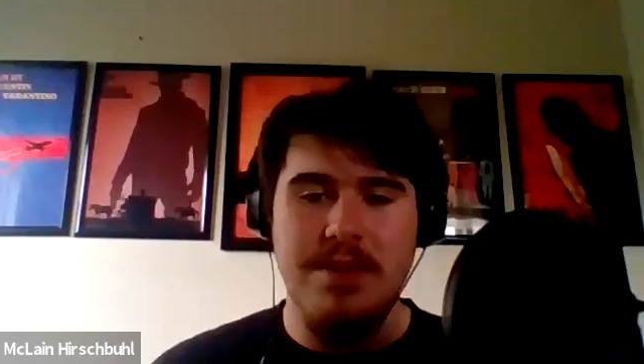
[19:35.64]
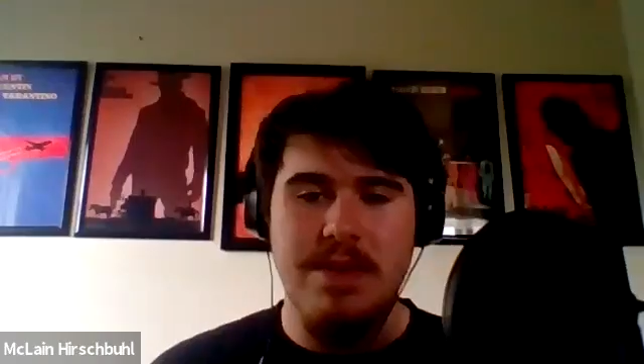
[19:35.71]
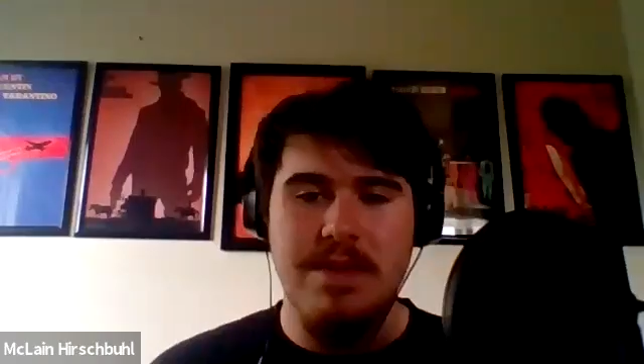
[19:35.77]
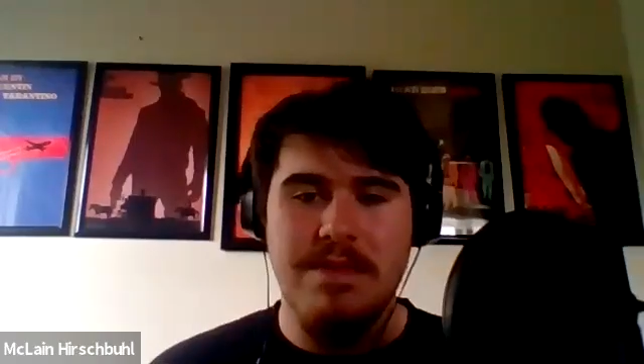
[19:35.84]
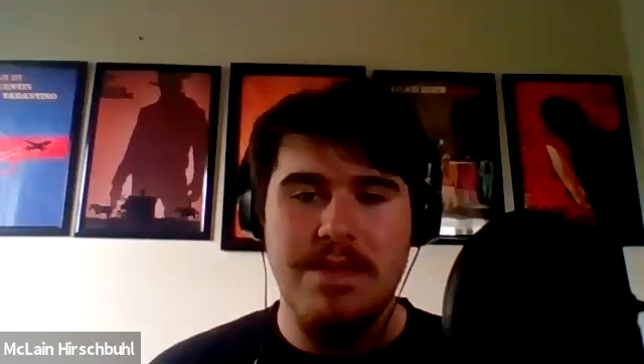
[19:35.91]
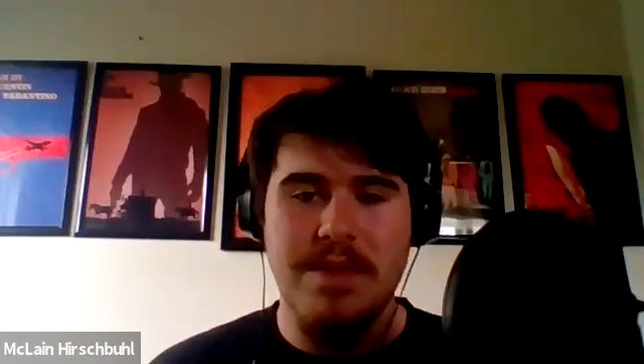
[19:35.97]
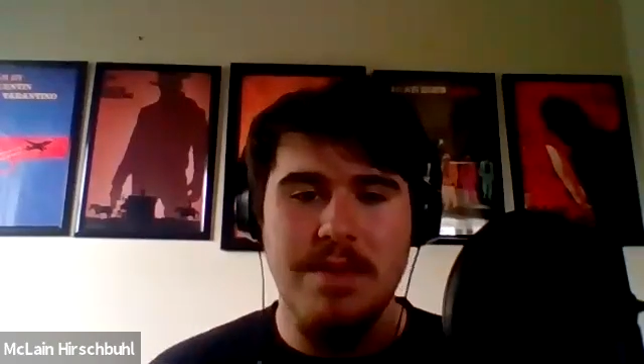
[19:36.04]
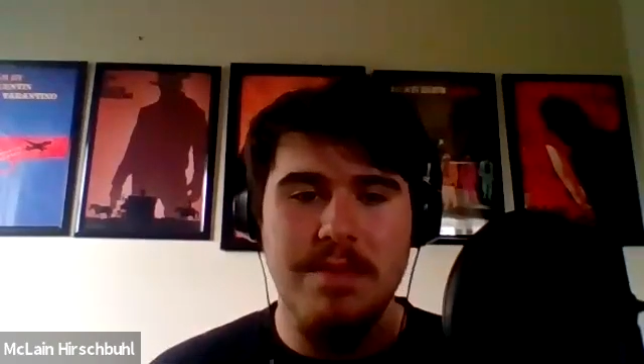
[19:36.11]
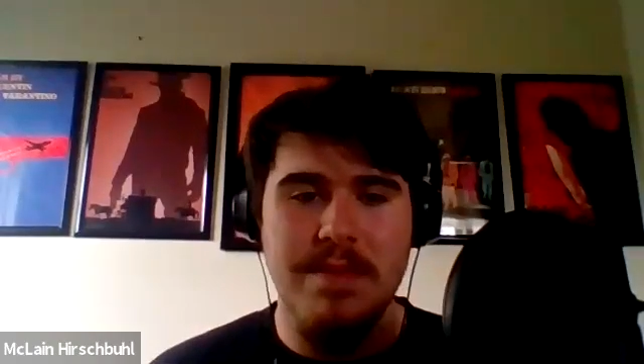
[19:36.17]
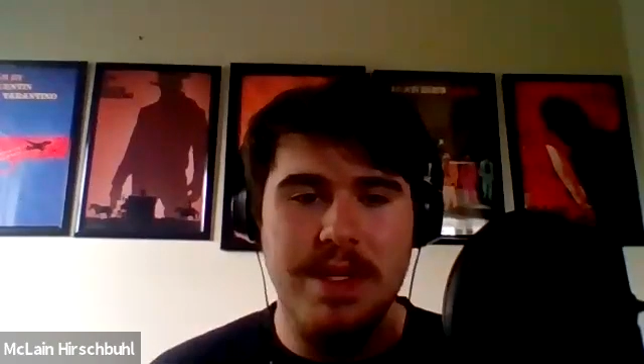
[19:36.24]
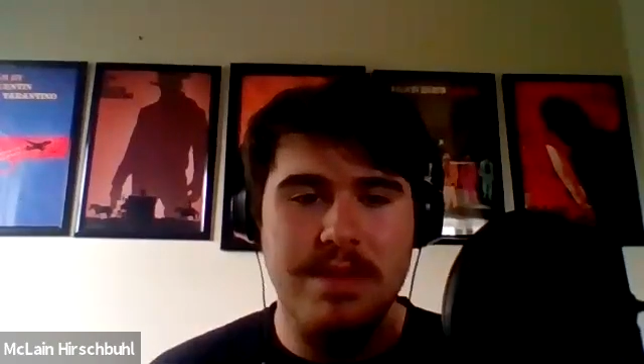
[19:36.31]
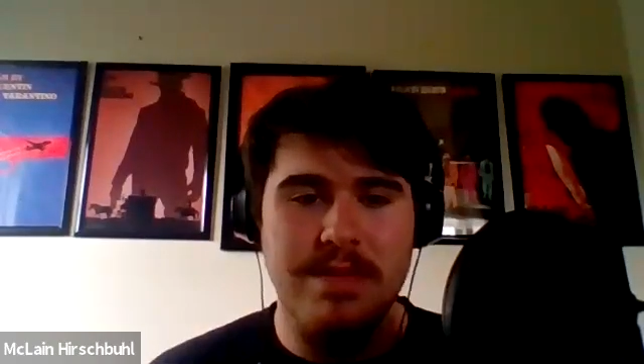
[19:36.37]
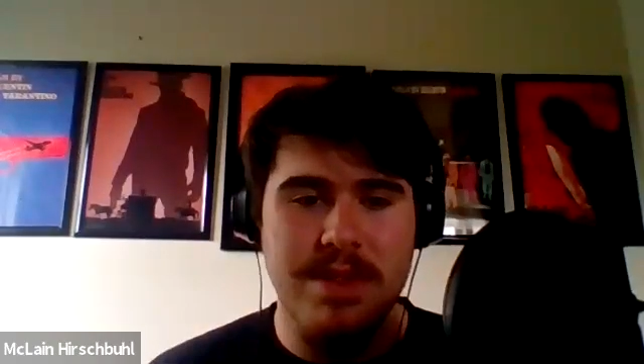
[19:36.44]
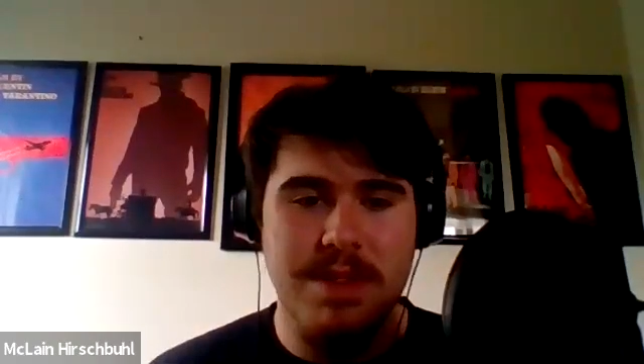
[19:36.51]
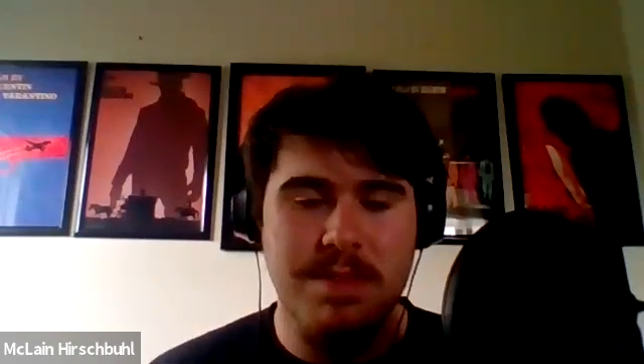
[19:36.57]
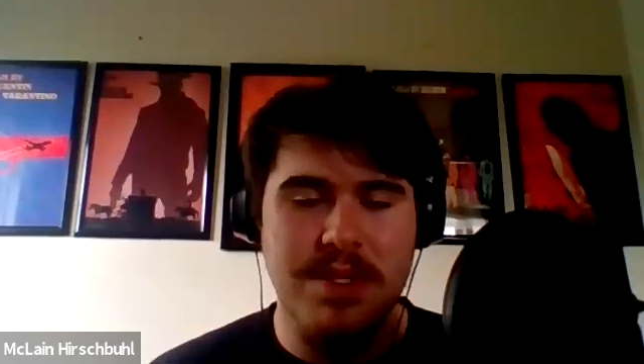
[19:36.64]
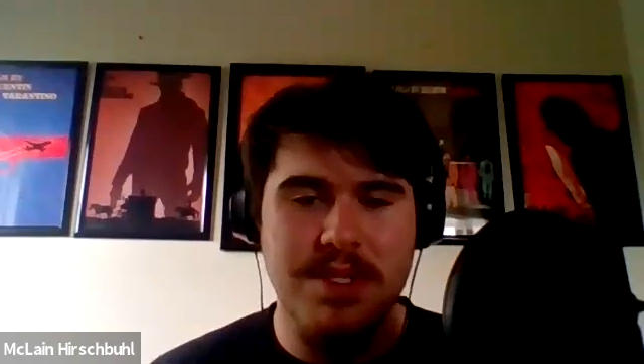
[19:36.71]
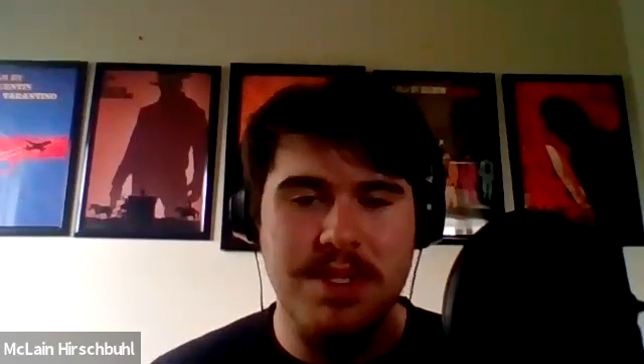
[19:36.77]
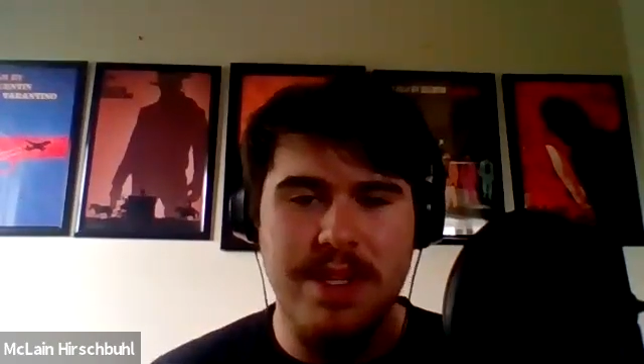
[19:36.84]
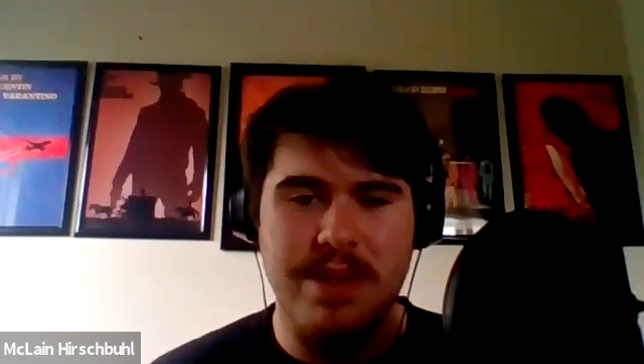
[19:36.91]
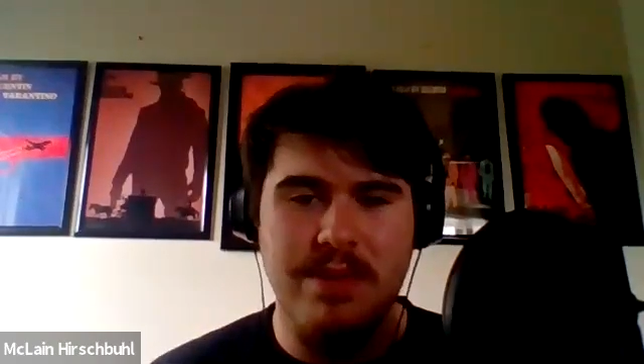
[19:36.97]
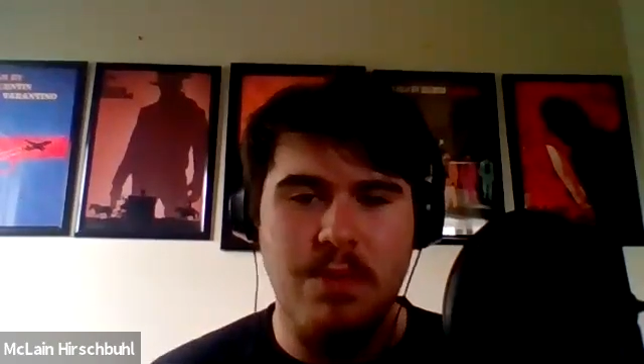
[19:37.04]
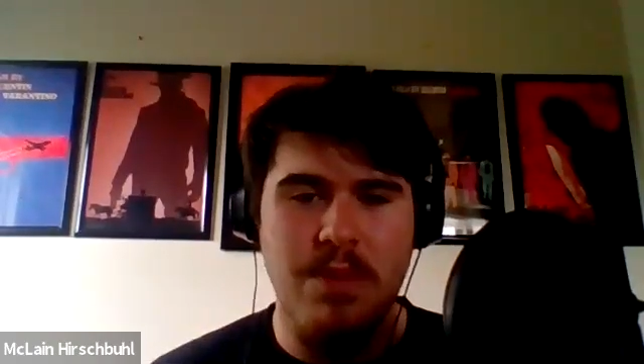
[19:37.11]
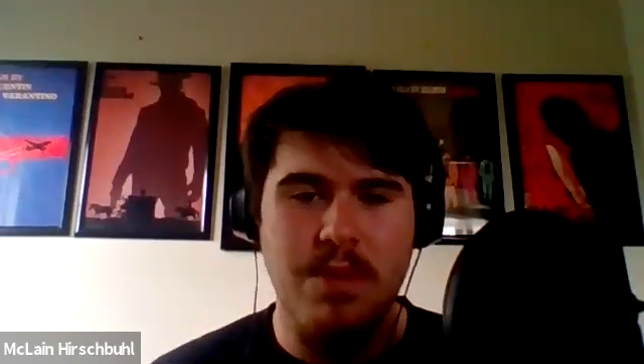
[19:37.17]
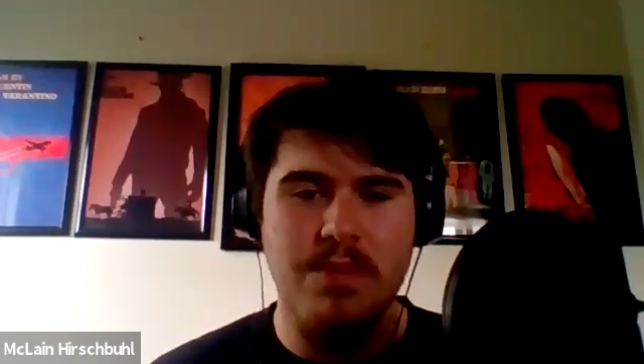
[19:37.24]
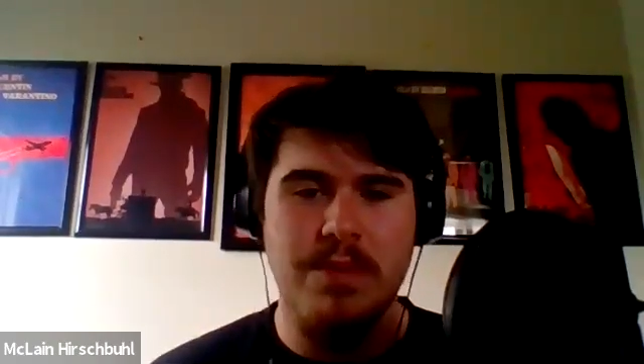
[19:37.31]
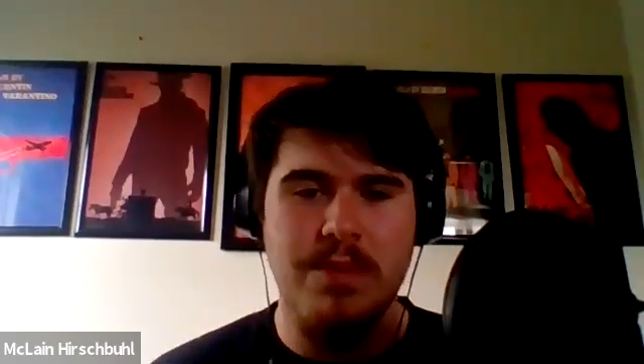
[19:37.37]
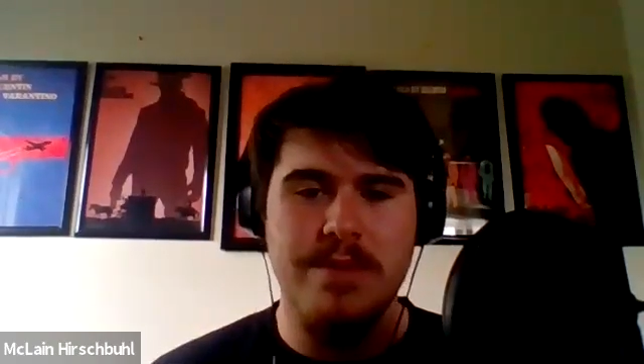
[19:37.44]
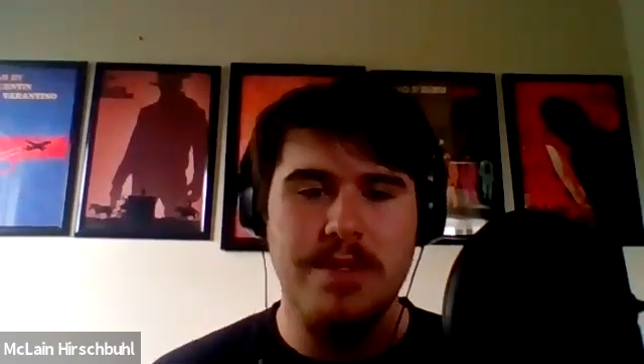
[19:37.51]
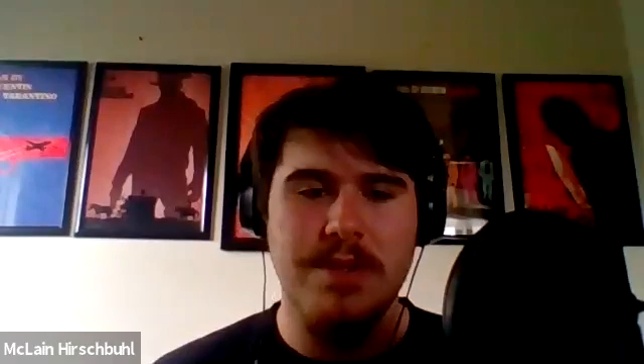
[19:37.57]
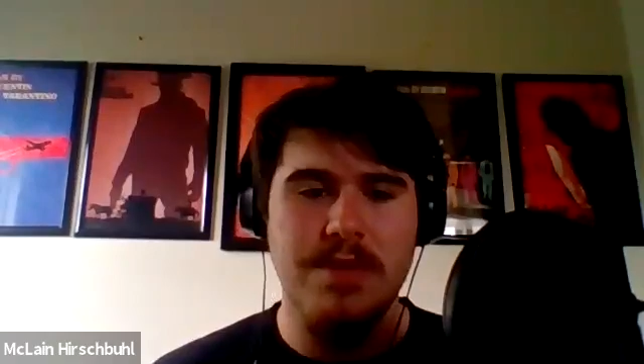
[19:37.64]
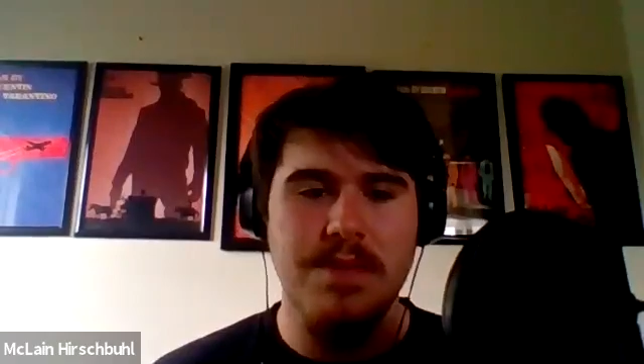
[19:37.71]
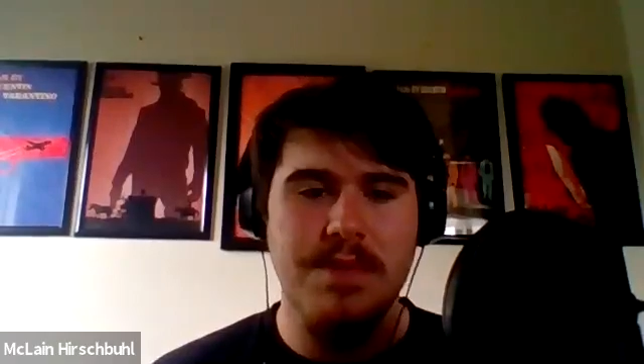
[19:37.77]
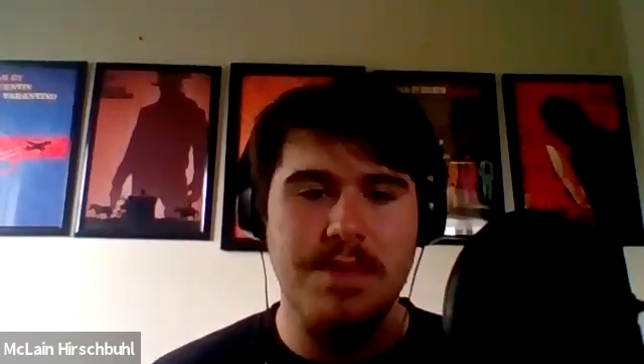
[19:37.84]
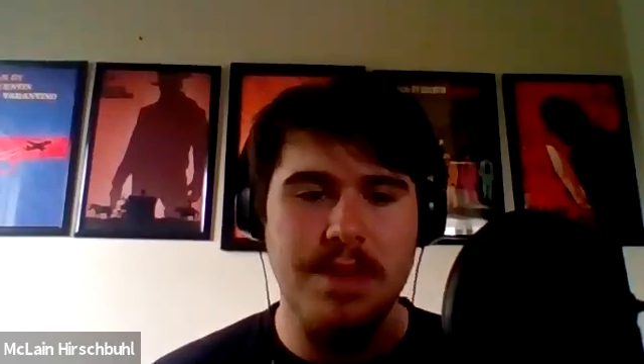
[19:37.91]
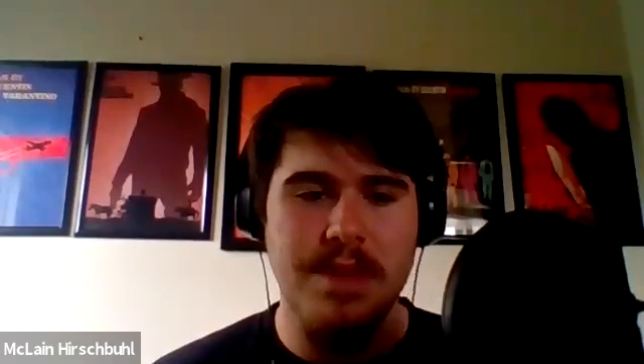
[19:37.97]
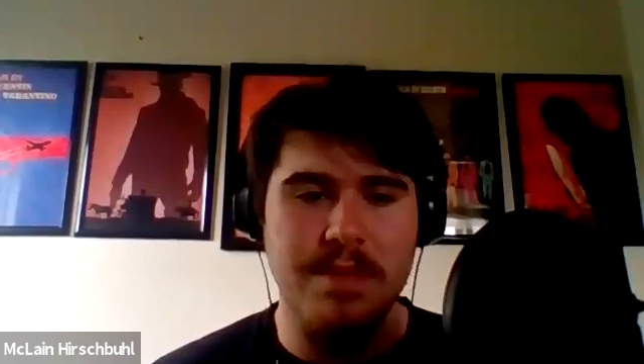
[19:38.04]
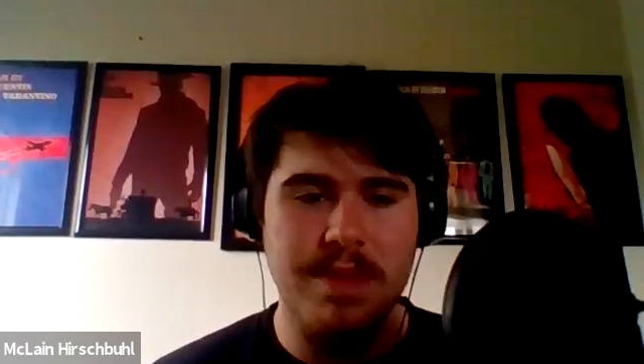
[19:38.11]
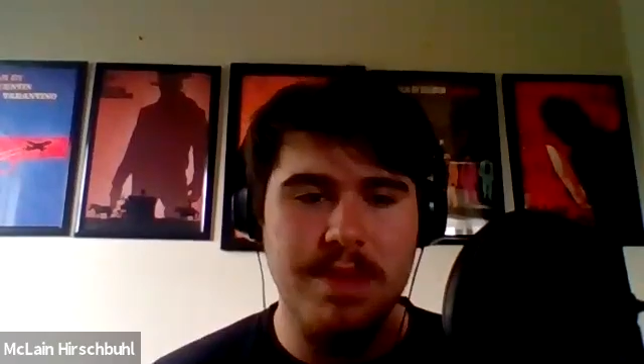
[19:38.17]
on film, and especially like World War II film,